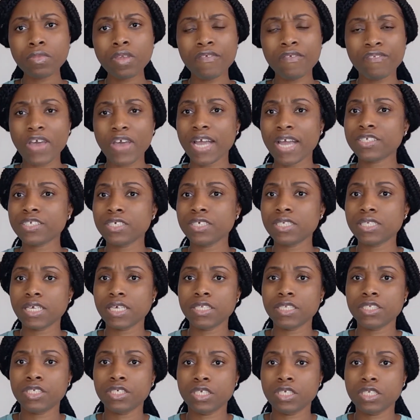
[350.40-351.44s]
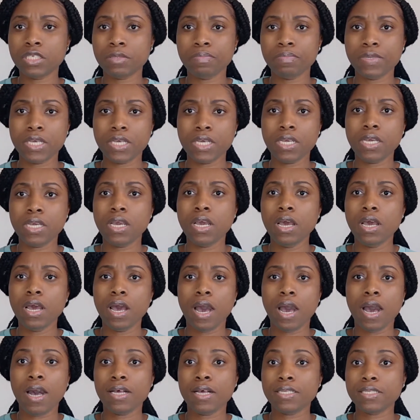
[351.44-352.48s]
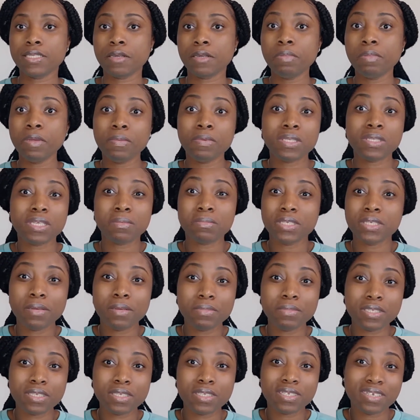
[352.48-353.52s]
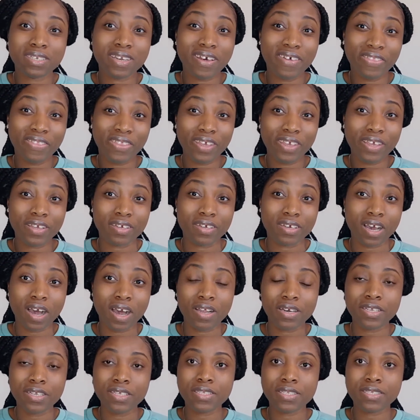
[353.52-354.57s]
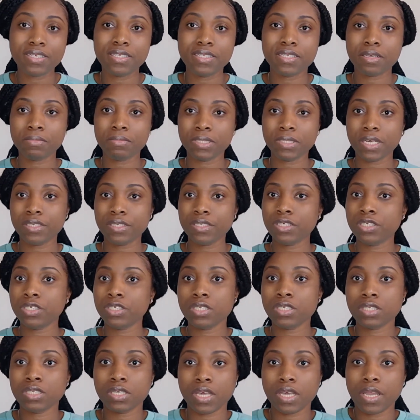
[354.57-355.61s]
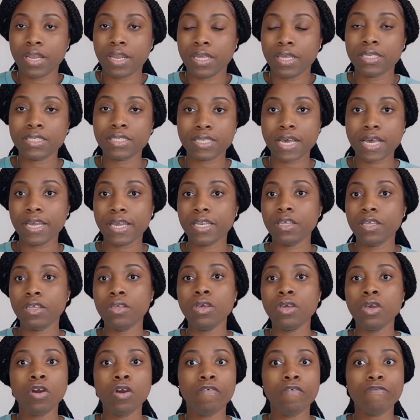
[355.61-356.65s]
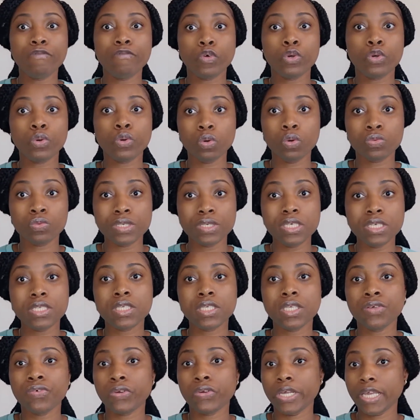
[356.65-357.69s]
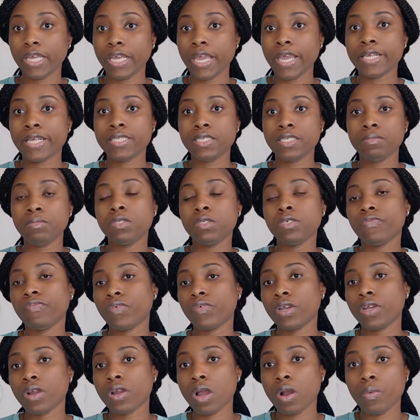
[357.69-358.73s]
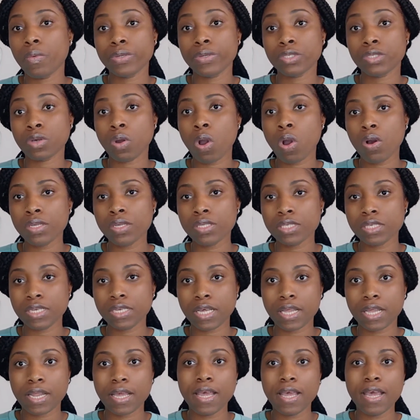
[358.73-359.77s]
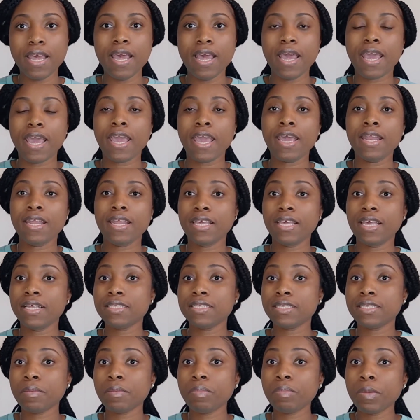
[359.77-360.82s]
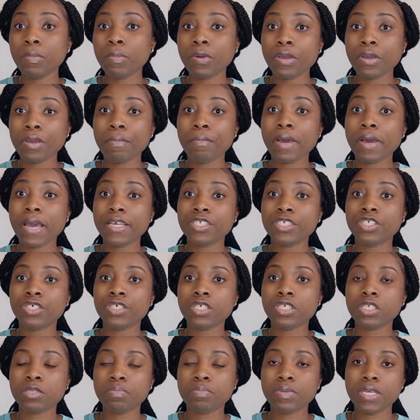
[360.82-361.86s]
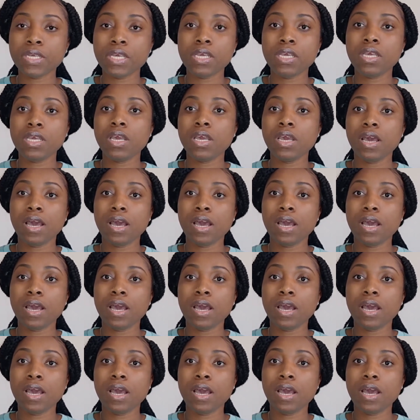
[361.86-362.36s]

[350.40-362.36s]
factors can just be some people, sometimes it's nothing. Honestly, sometimes you just get anxiety for no reason, or they can't seem to figure out what's causing it. And again, some people, it might just be,